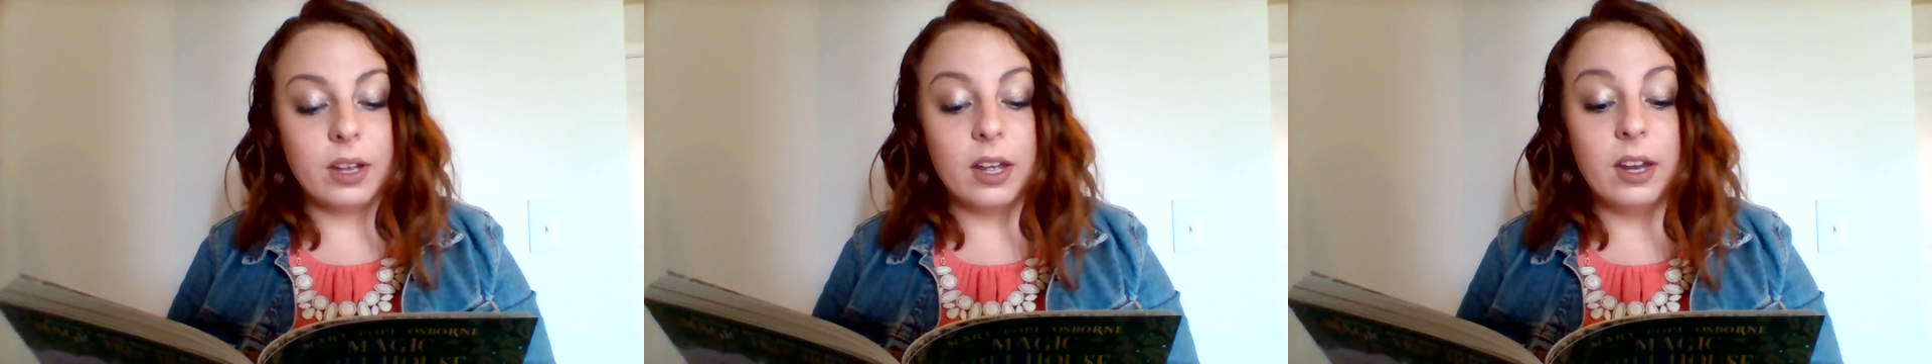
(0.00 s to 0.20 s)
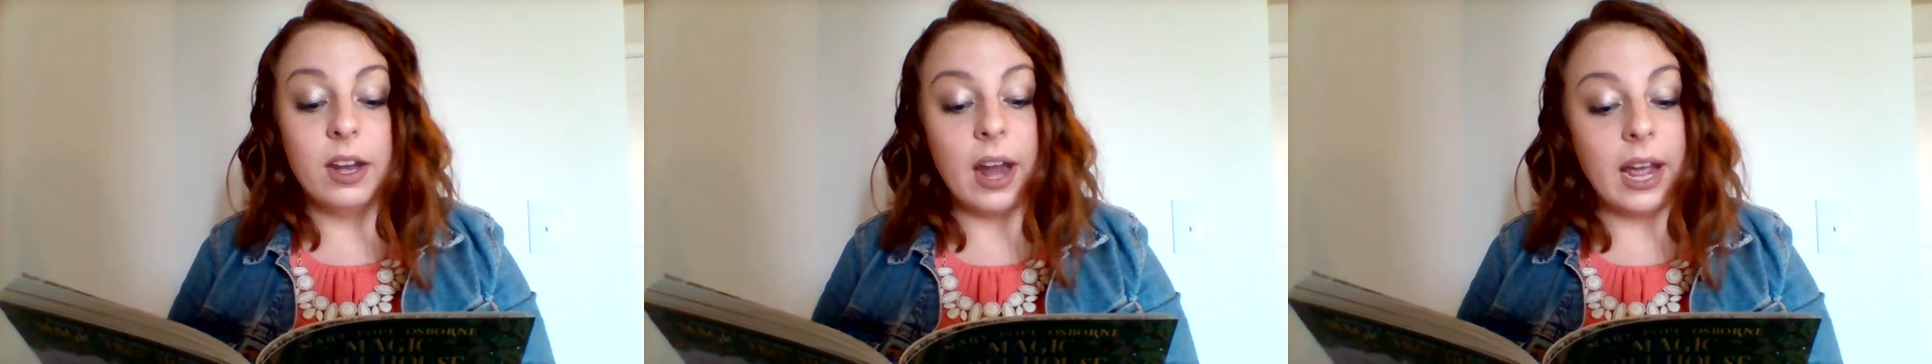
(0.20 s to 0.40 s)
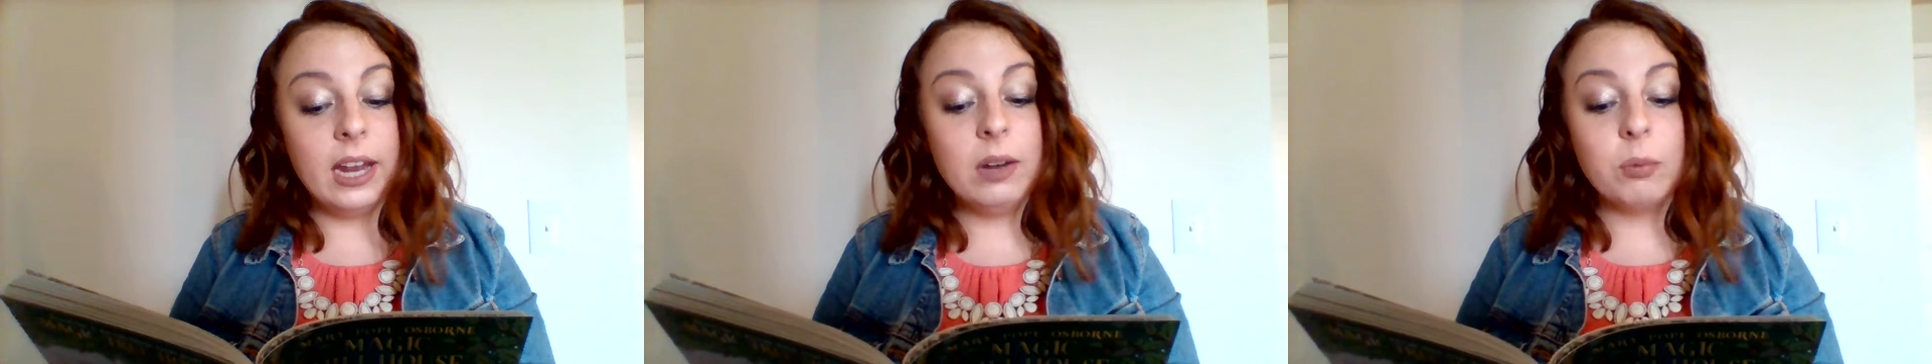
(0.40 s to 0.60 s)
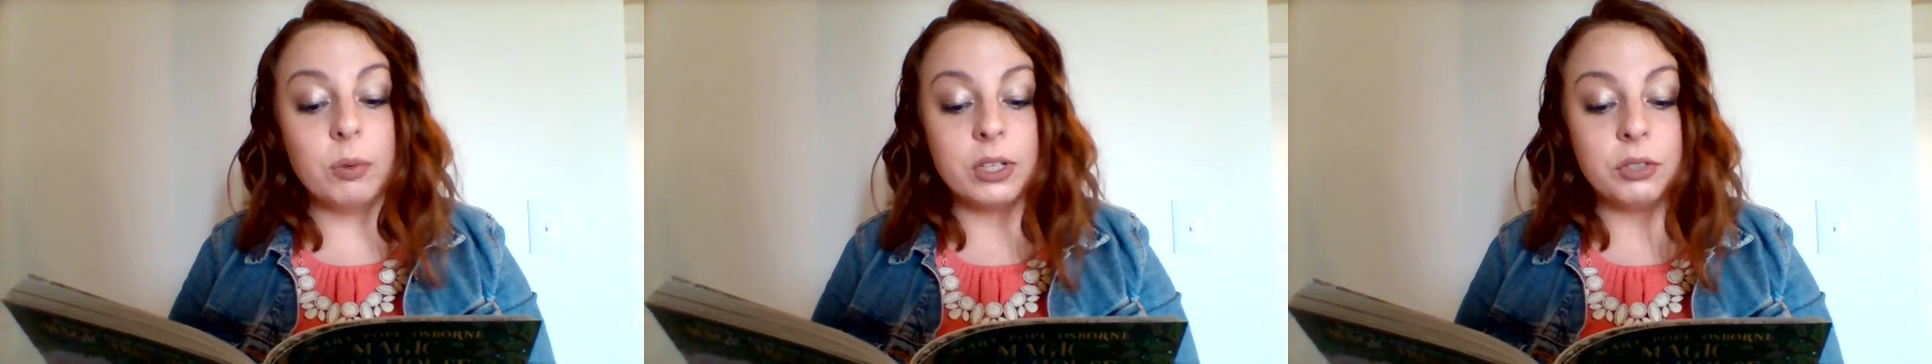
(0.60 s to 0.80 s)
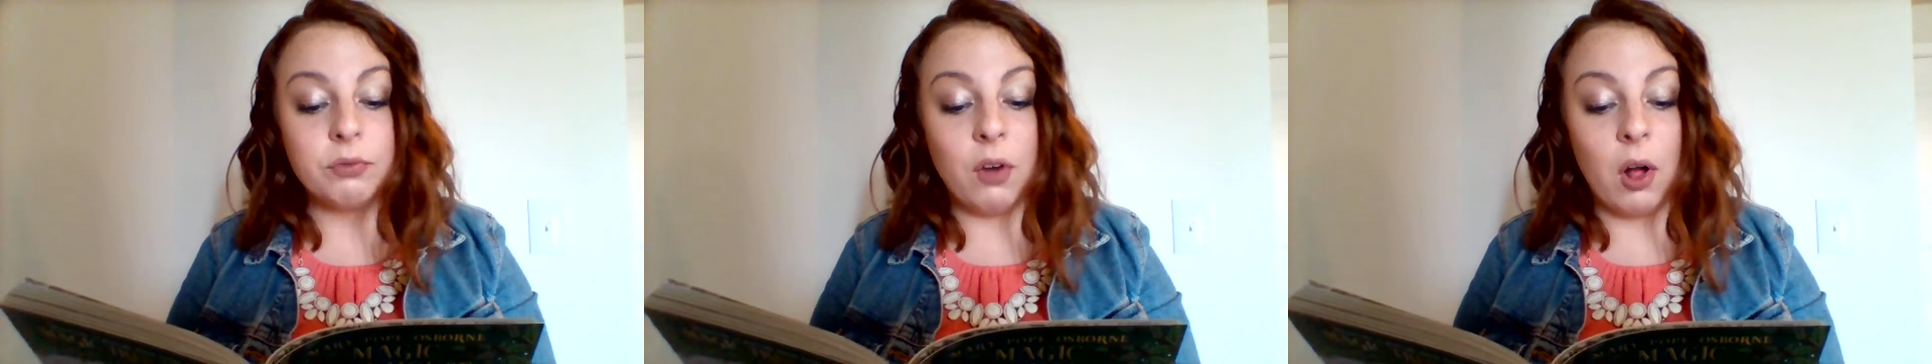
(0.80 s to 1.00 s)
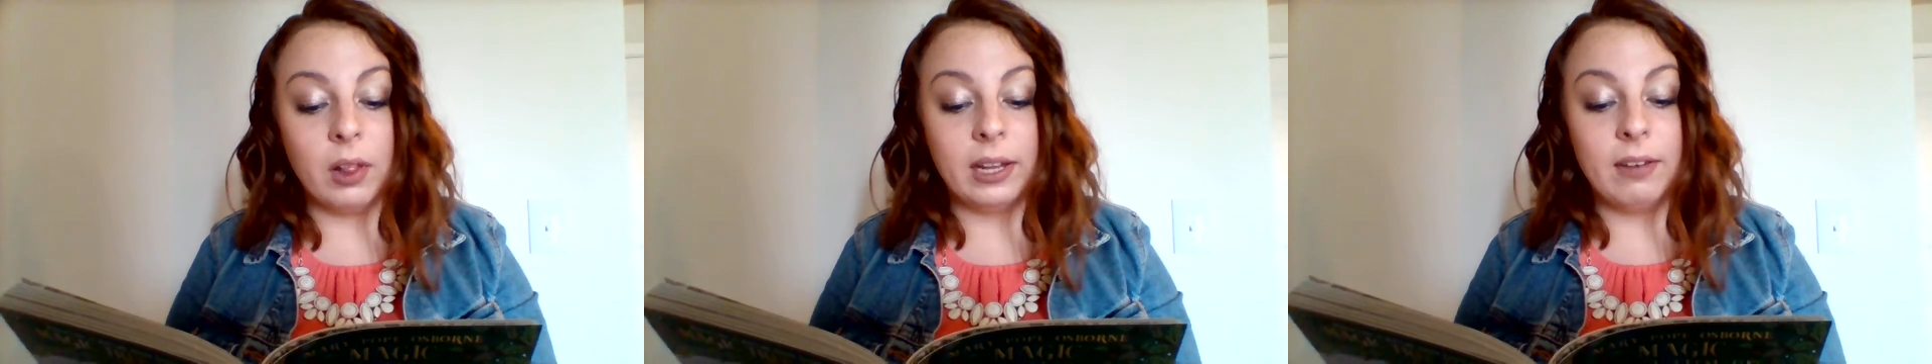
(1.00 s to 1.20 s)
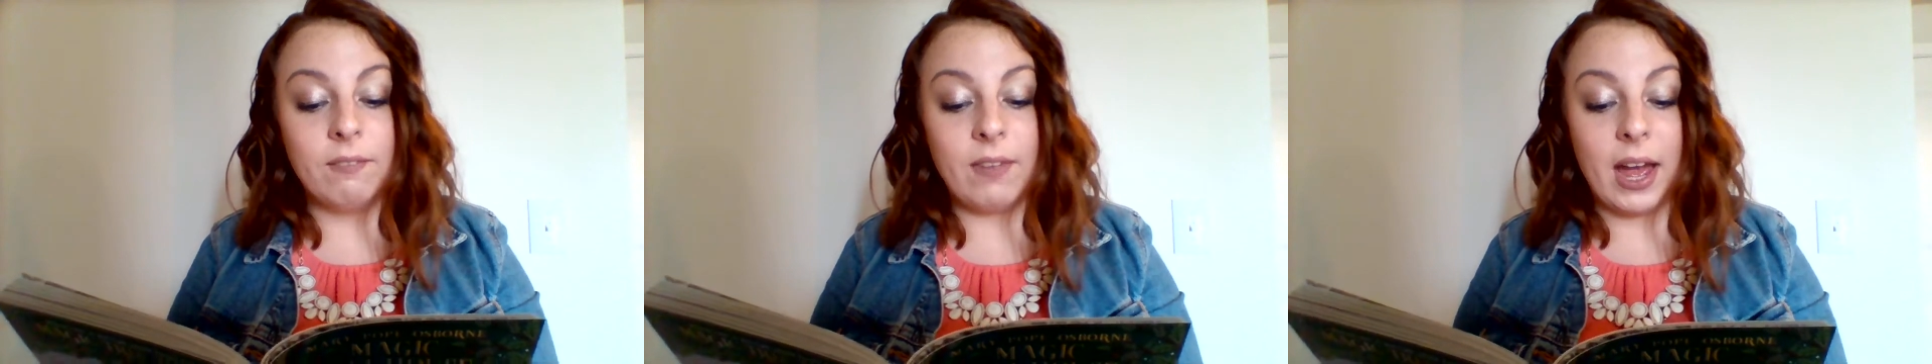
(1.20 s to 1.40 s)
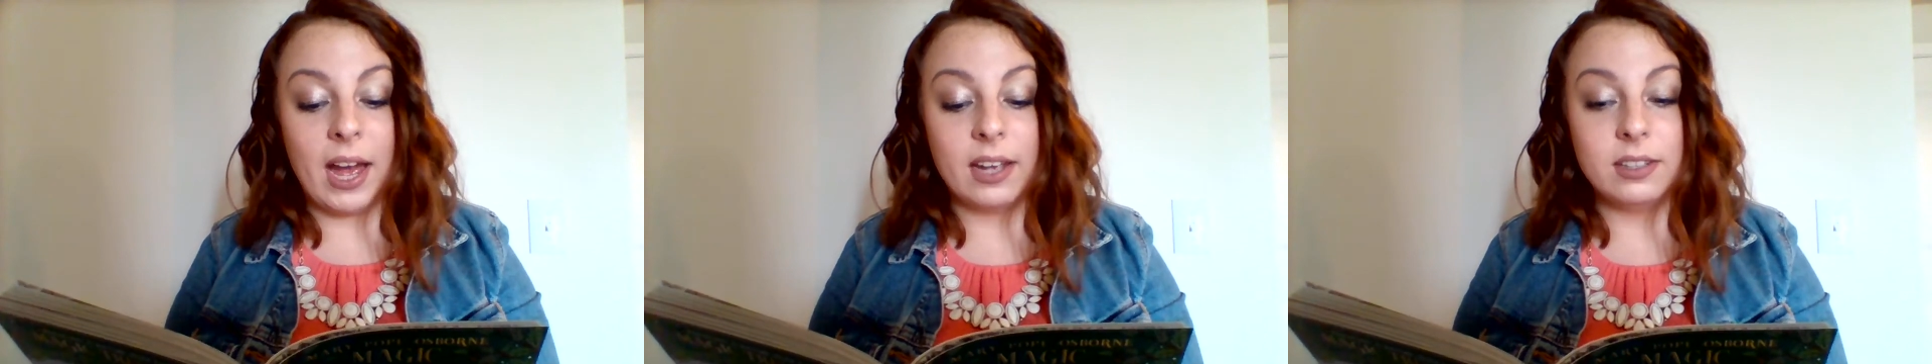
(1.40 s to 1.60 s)
Night was falling
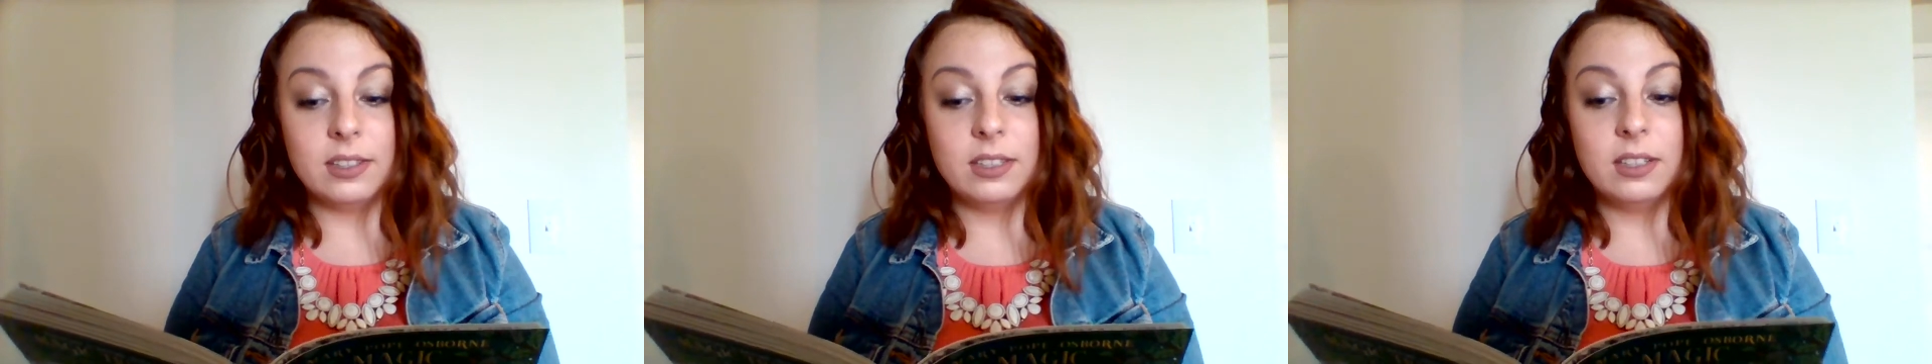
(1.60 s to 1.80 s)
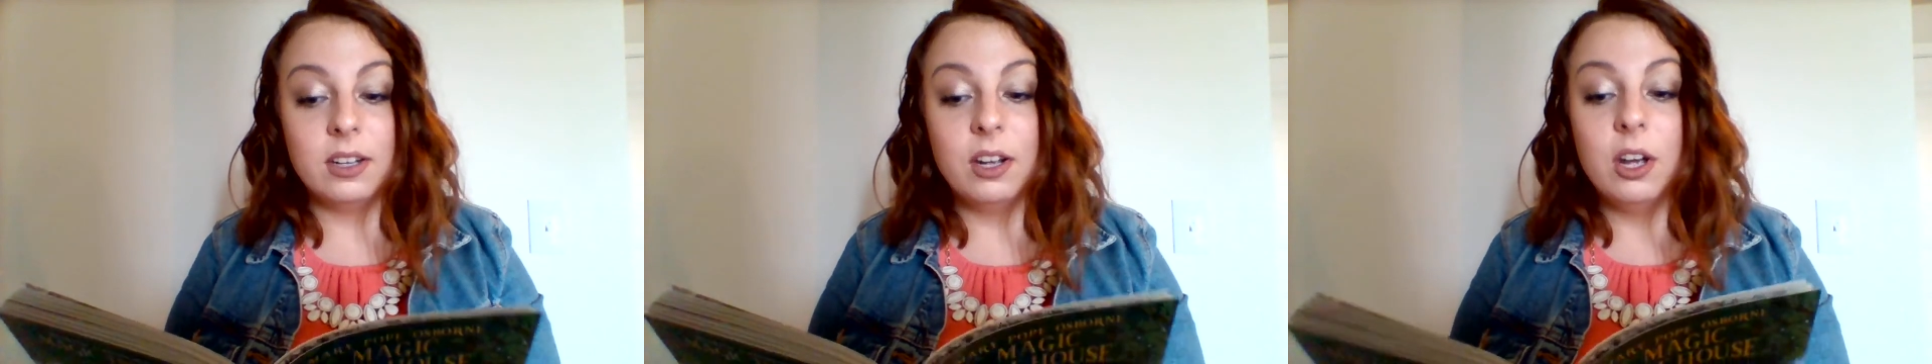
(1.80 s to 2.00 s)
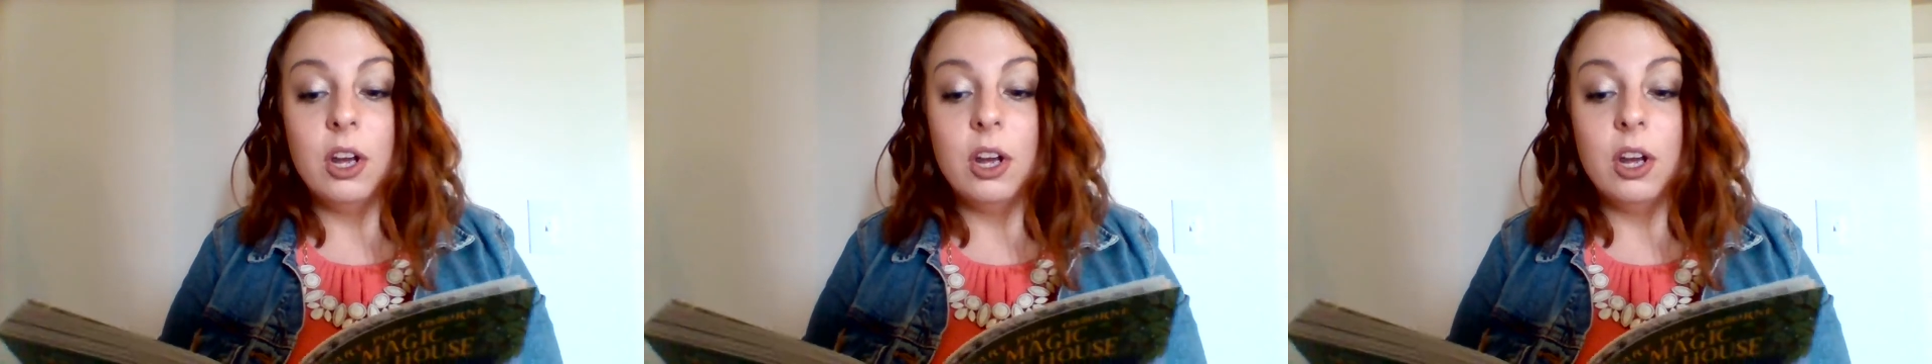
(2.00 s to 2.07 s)
fast.